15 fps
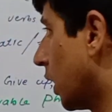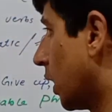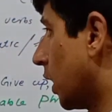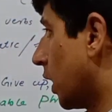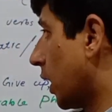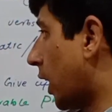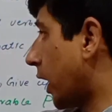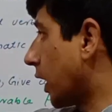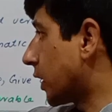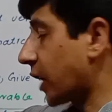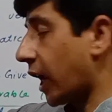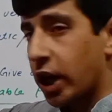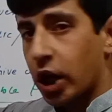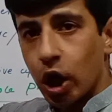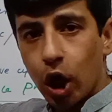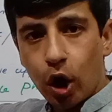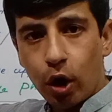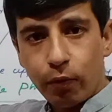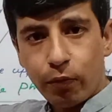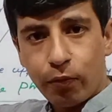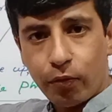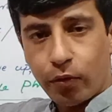like take
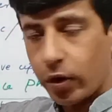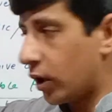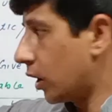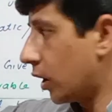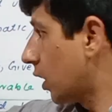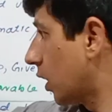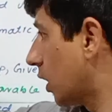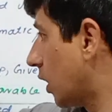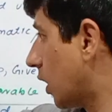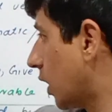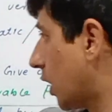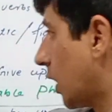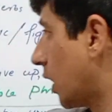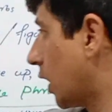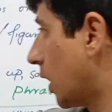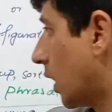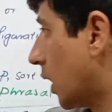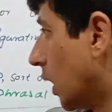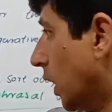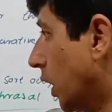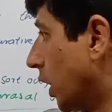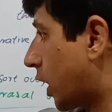off,
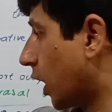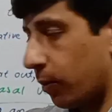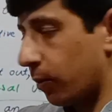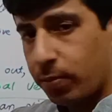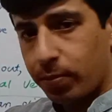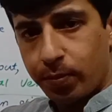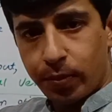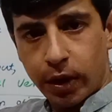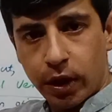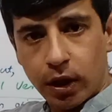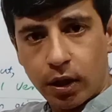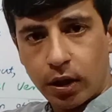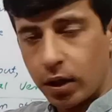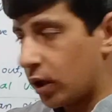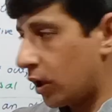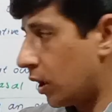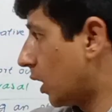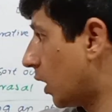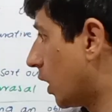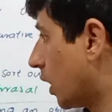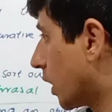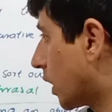look up,
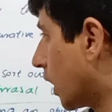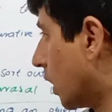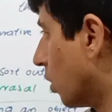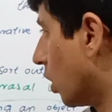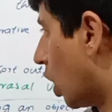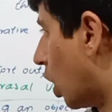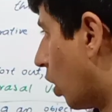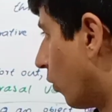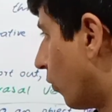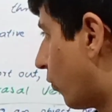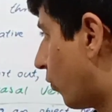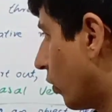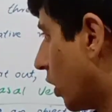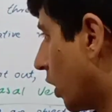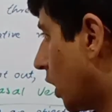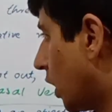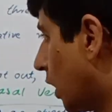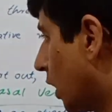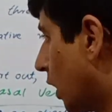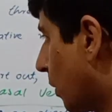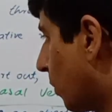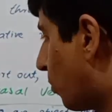go off,
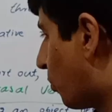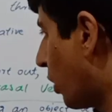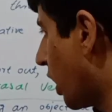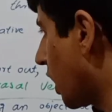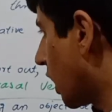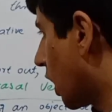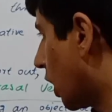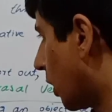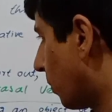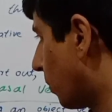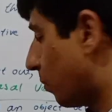bring up,